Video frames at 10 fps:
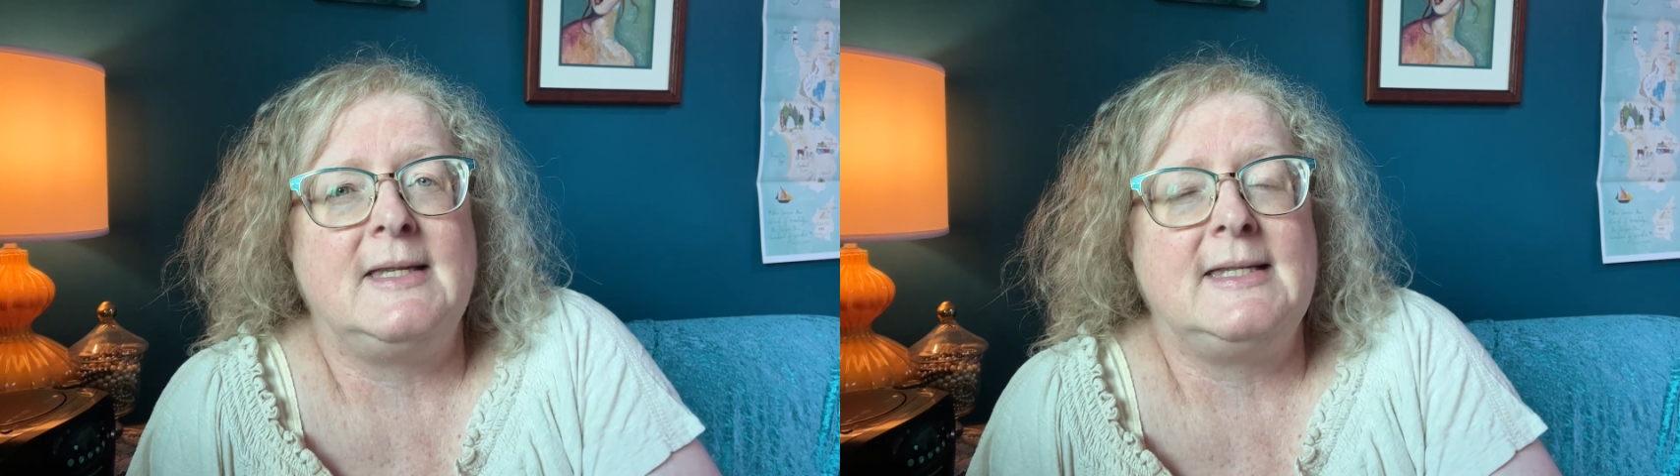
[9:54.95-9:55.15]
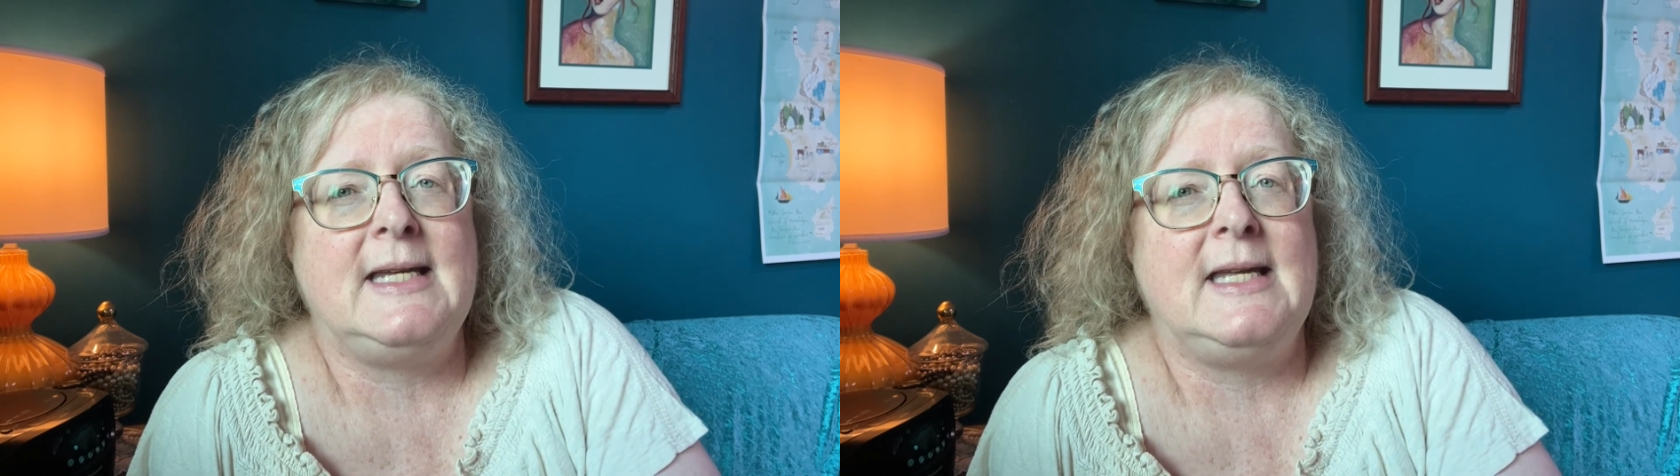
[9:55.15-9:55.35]
the
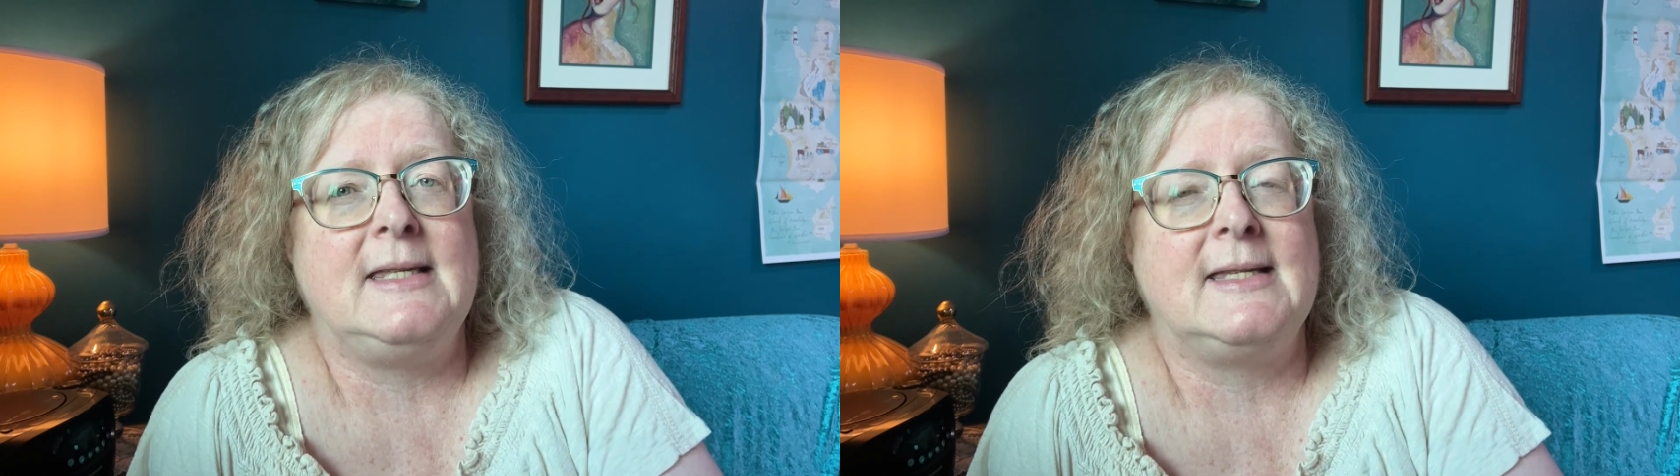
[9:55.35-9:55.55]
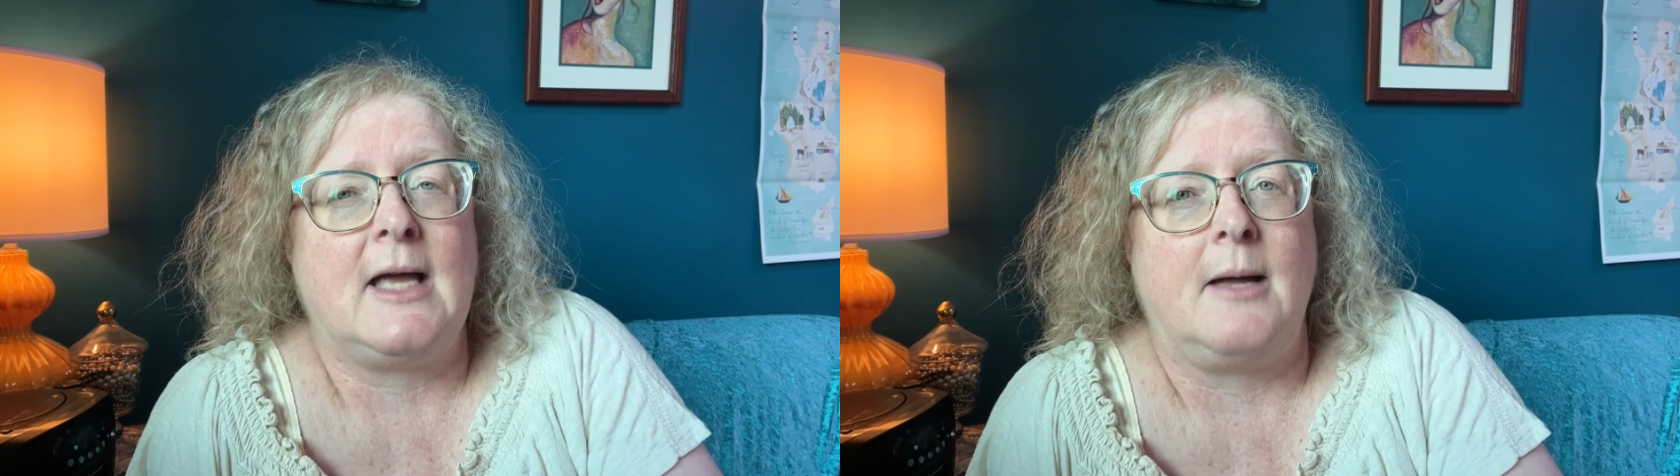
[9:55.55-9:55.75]

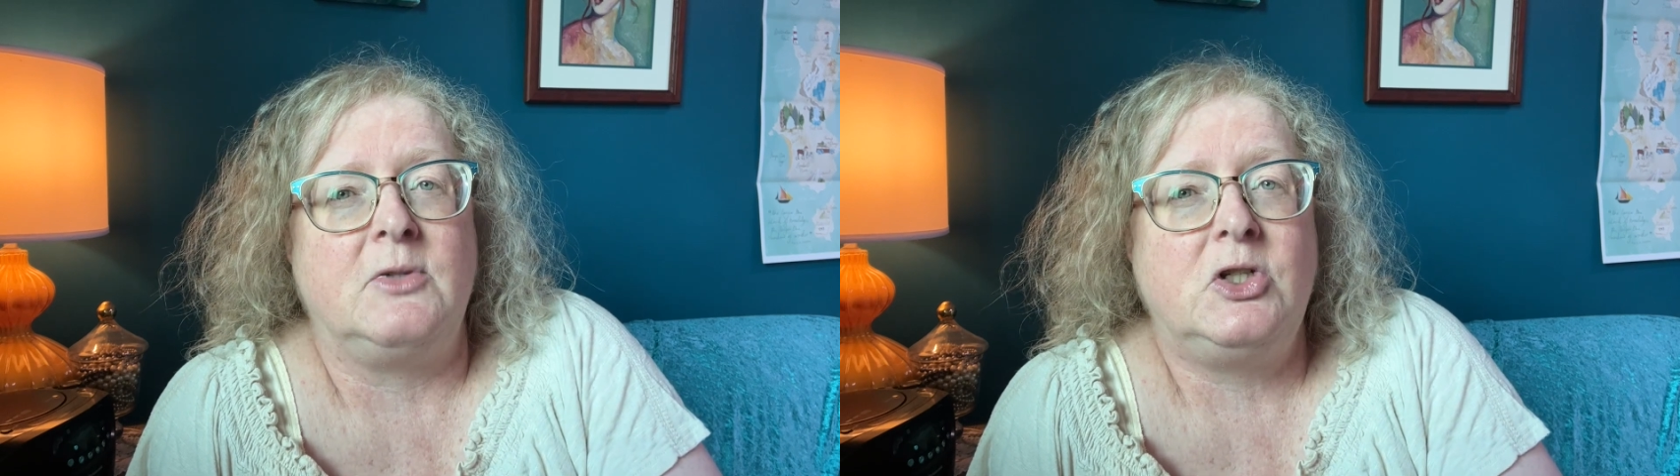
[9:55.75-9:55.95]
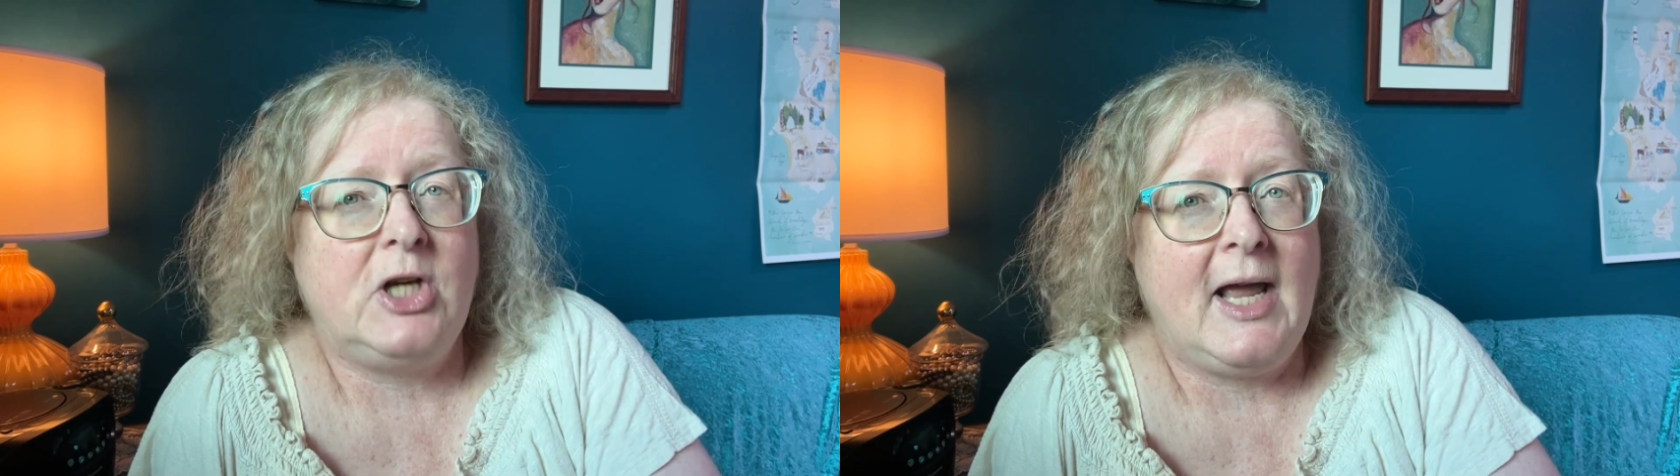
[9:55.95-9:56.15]
scenes
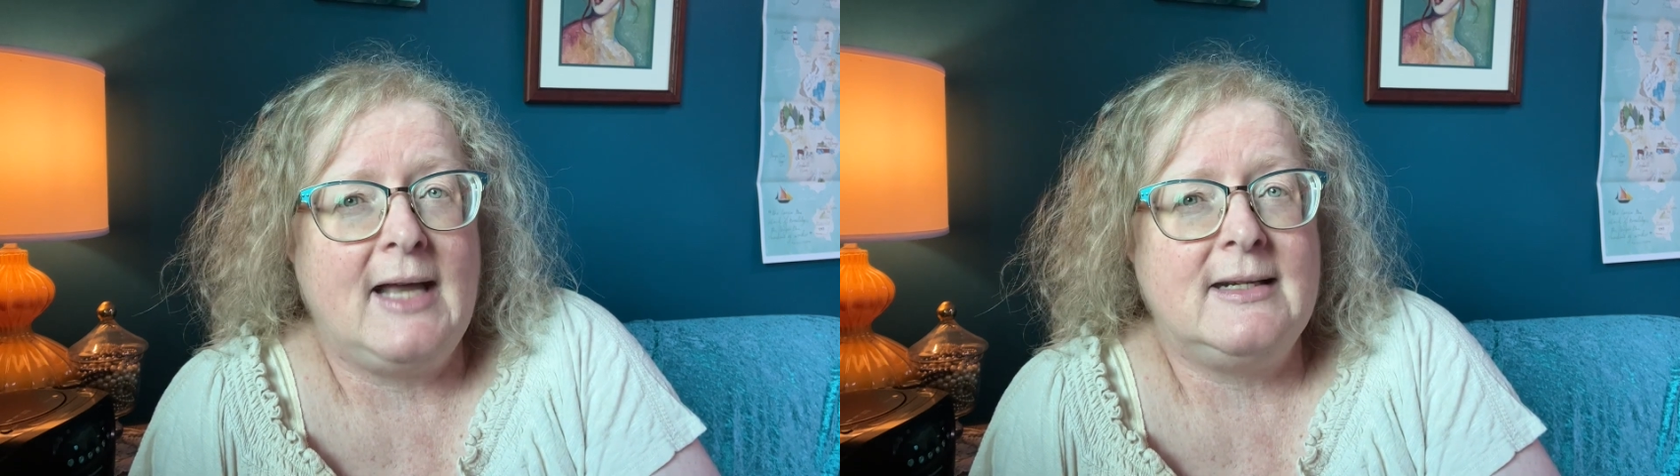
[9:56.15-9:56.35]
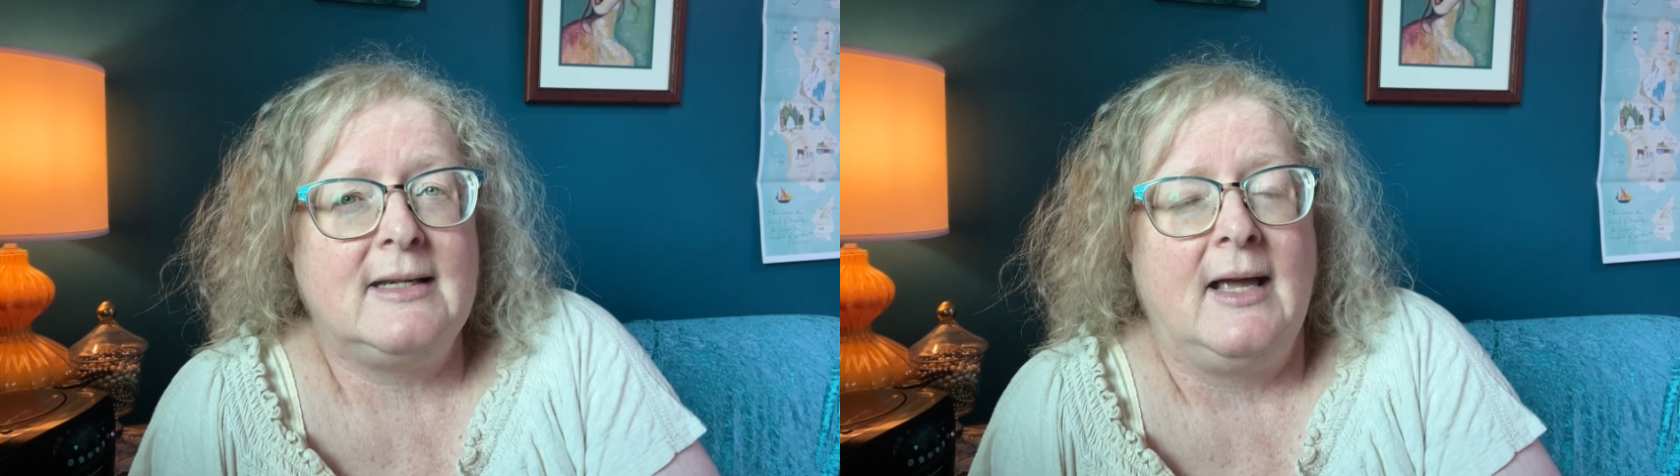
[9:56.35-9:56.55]

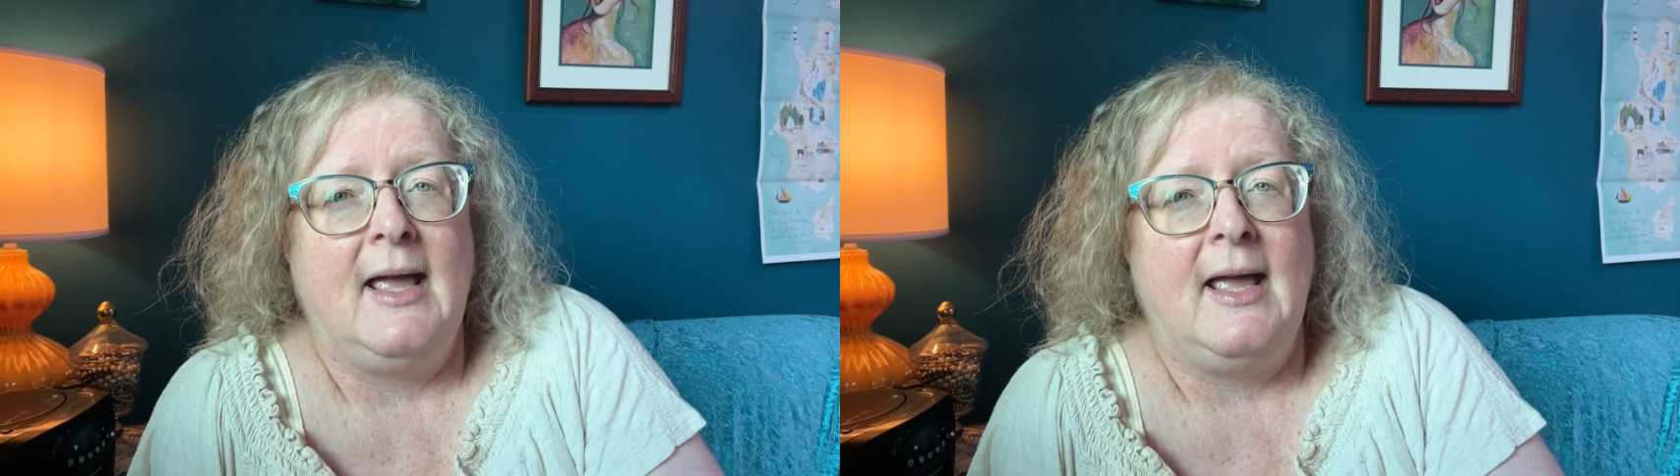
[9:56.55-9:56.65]
chat